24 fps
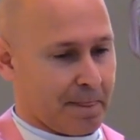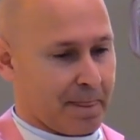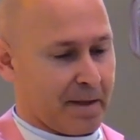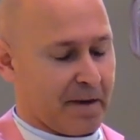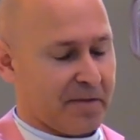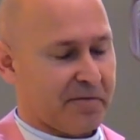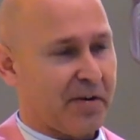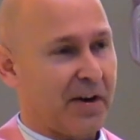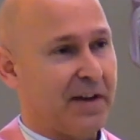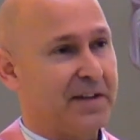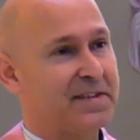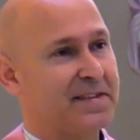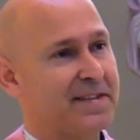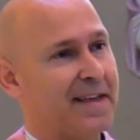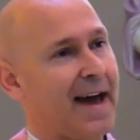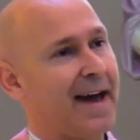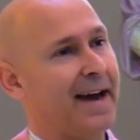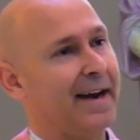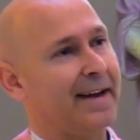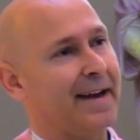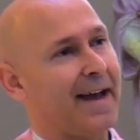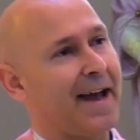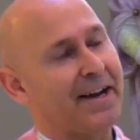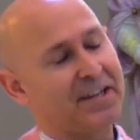Friends,
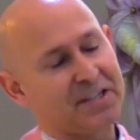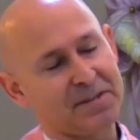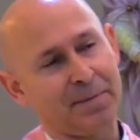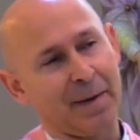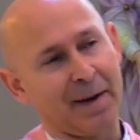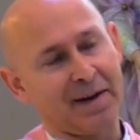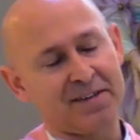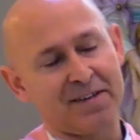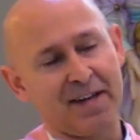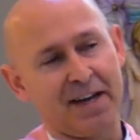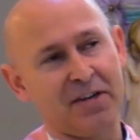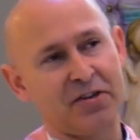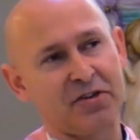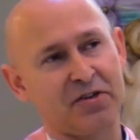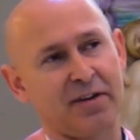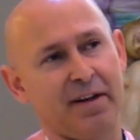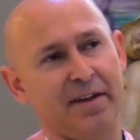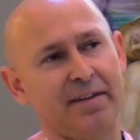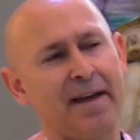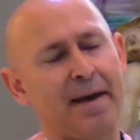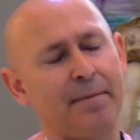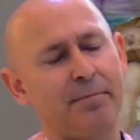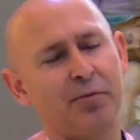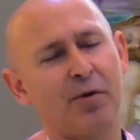that expectation,
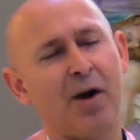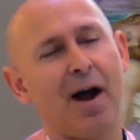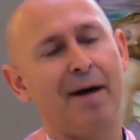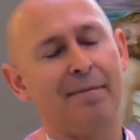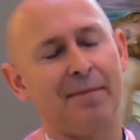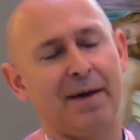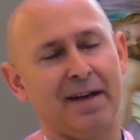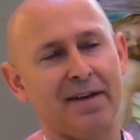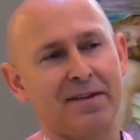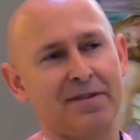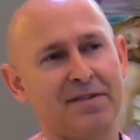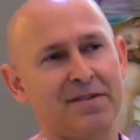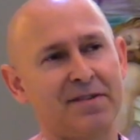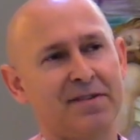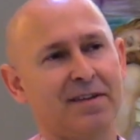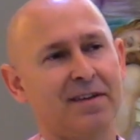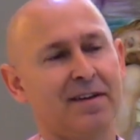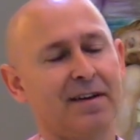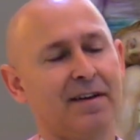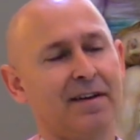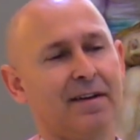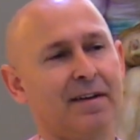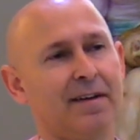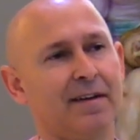that promise,
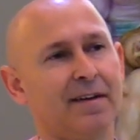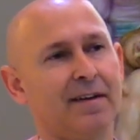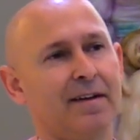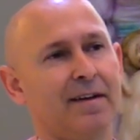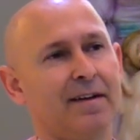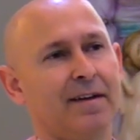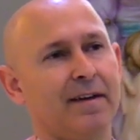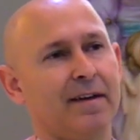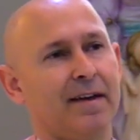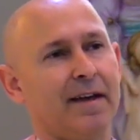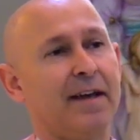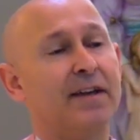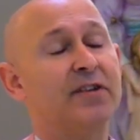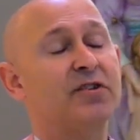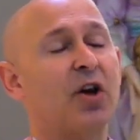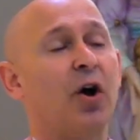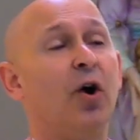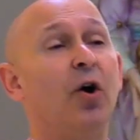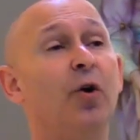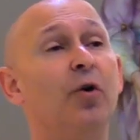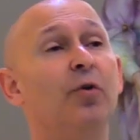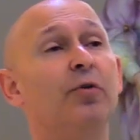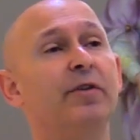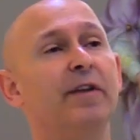is
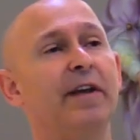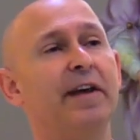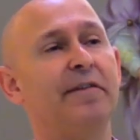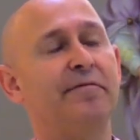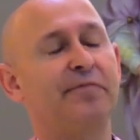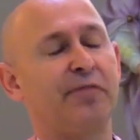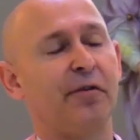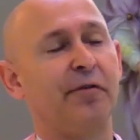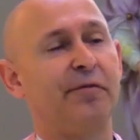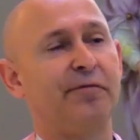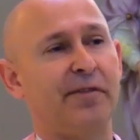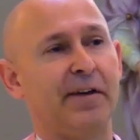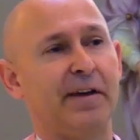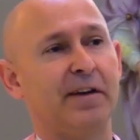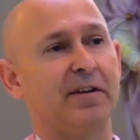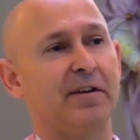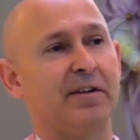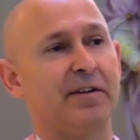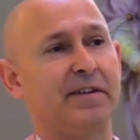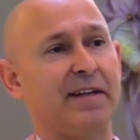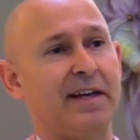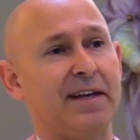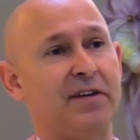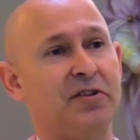only
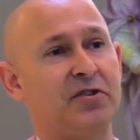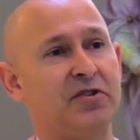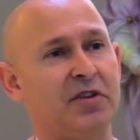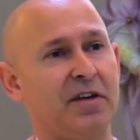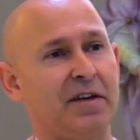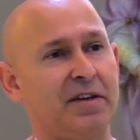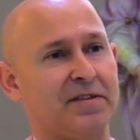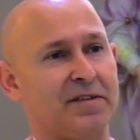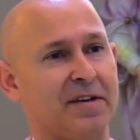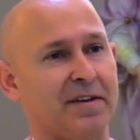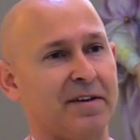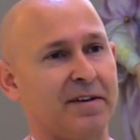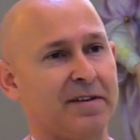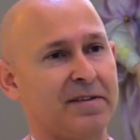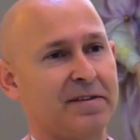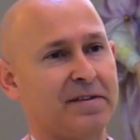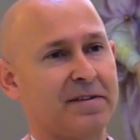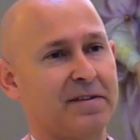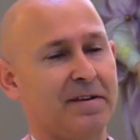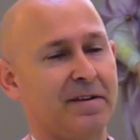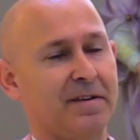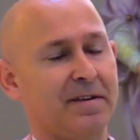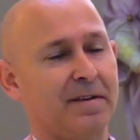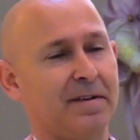fulfilled in
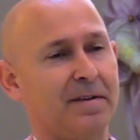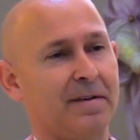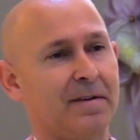Jesus,